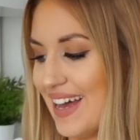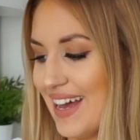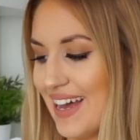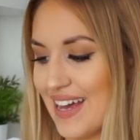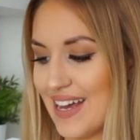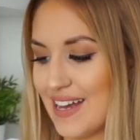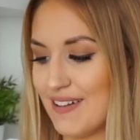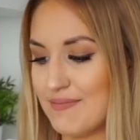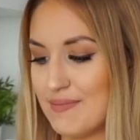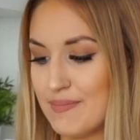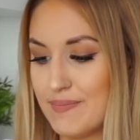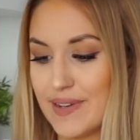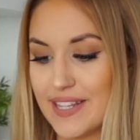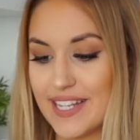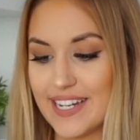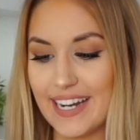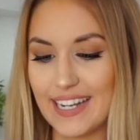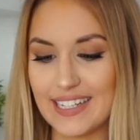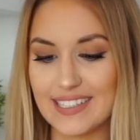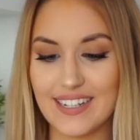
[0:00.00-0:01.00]
But
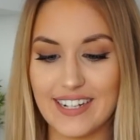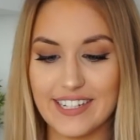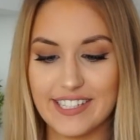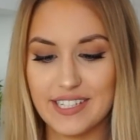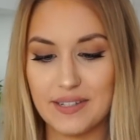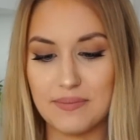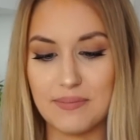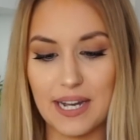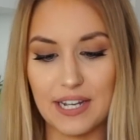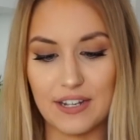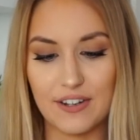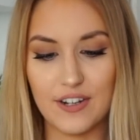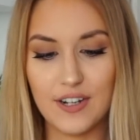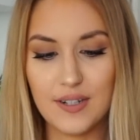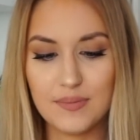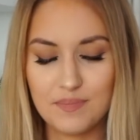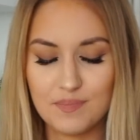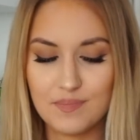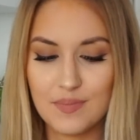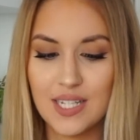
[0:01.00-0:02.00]
the next item I
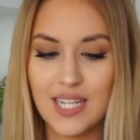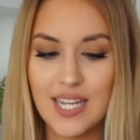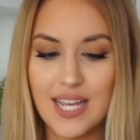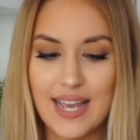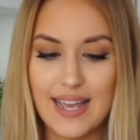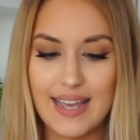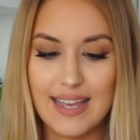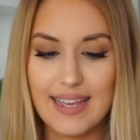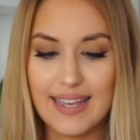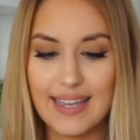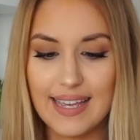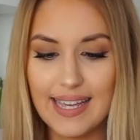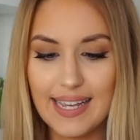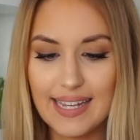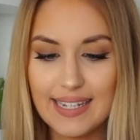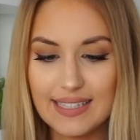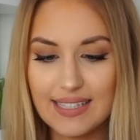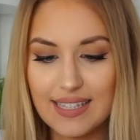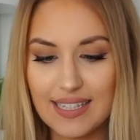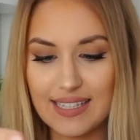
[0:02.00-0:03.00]
got
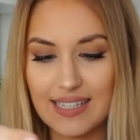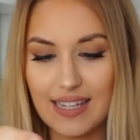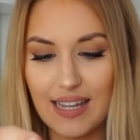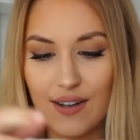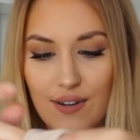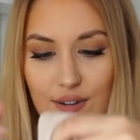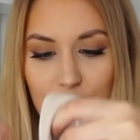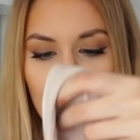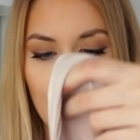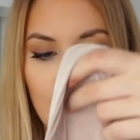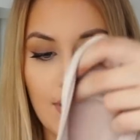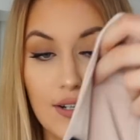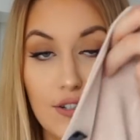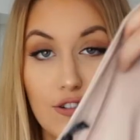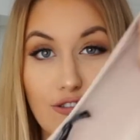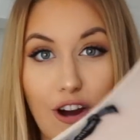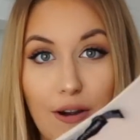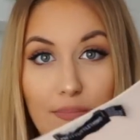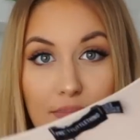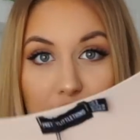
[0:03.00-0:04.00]
is this little
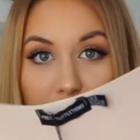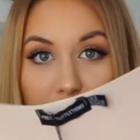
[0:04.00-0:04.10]
crop